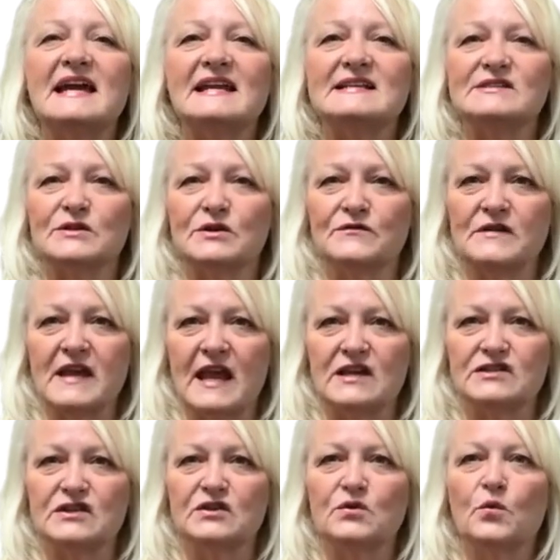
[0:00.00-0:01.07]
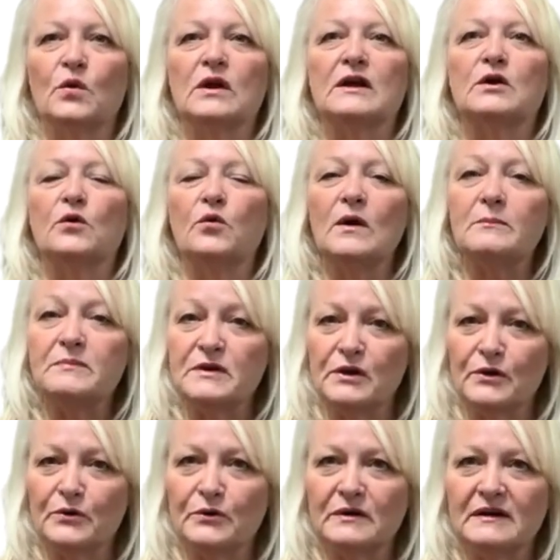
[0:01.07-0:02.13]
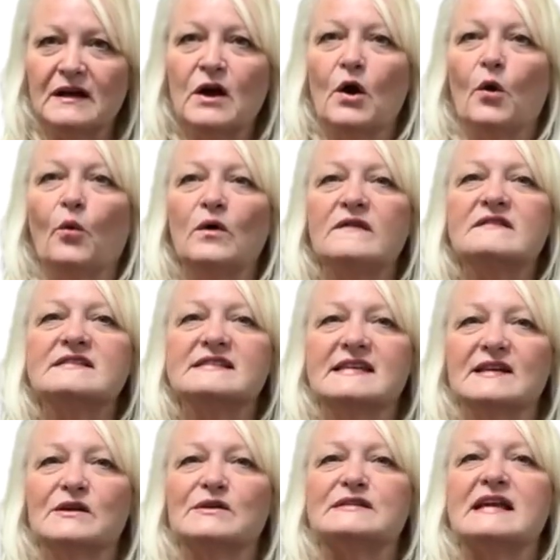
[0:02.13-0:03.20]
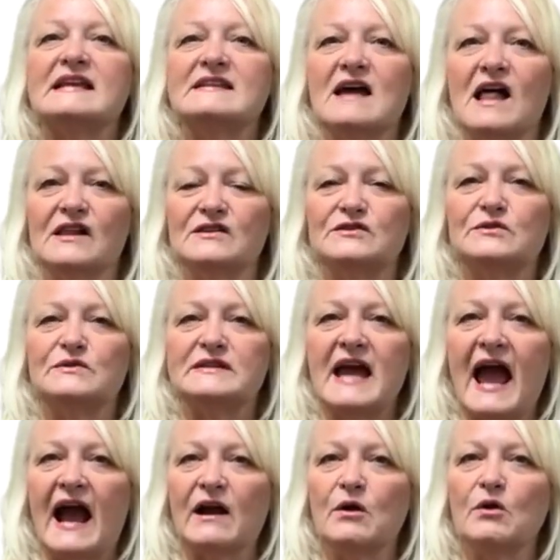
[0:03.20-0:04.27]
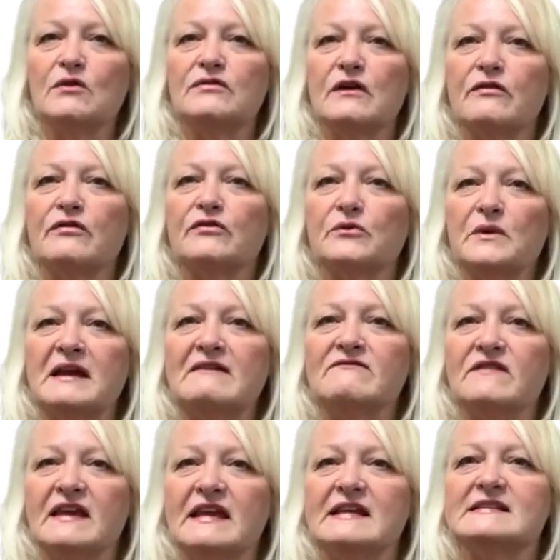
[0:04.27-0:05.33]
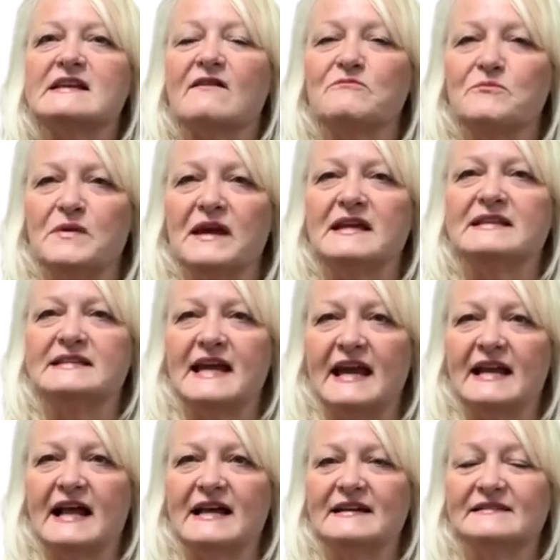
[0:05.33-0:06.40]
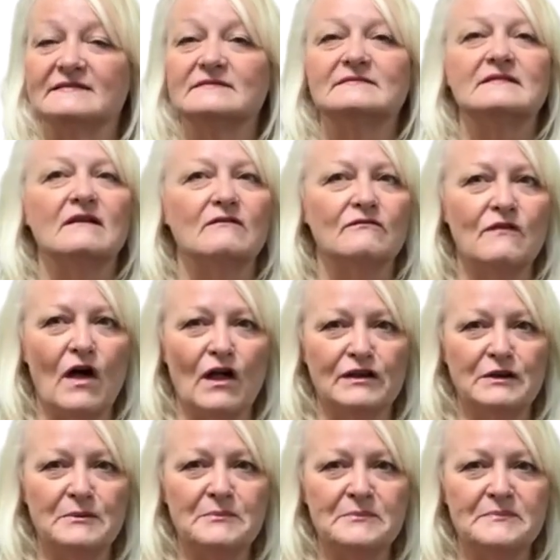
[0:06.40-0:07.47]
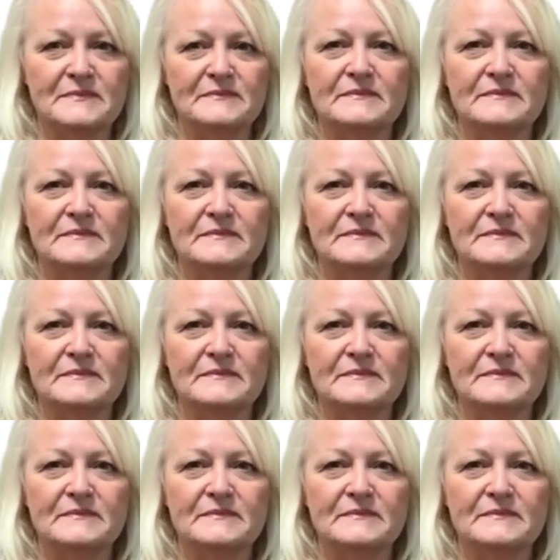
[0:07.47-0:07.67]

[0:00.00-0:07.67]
data certification will equip you with the skills and knowledge to tackle the three V's of big data, volume,